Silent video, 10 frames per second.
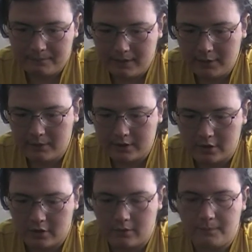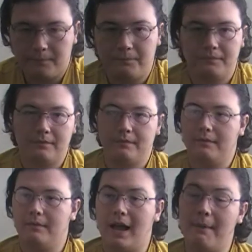Anyways, though,
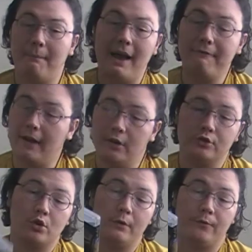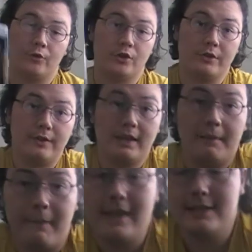my final score for The
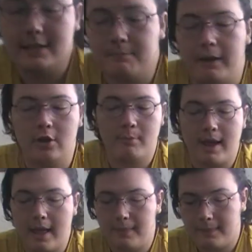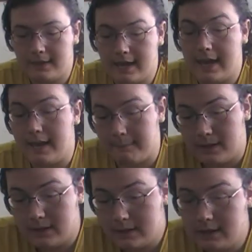Amazing Spider-Man, the
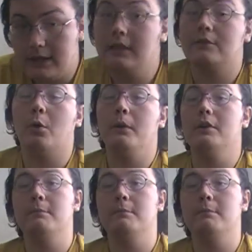game, is going to